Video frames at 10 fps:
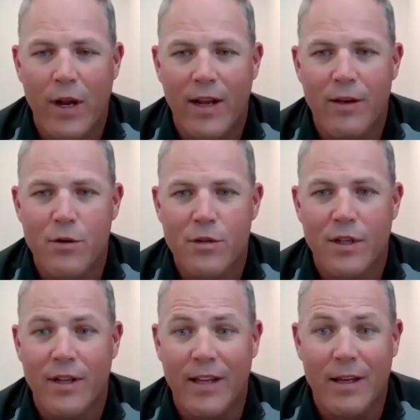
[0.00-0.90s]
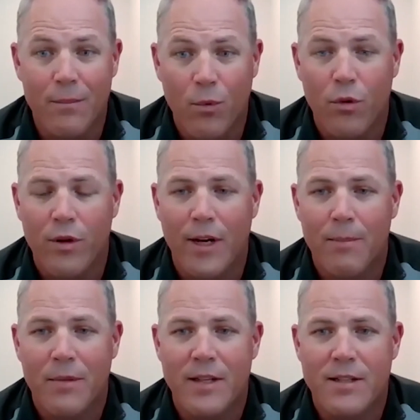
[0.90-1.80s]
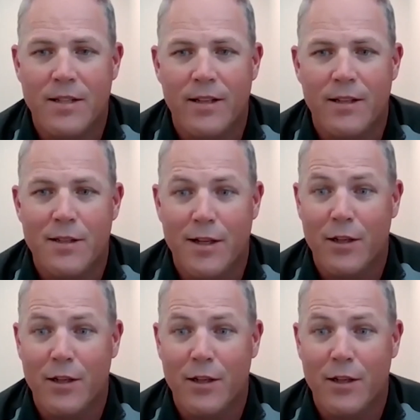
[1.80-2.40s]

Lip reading: Wayne Anderson and get more updates like this.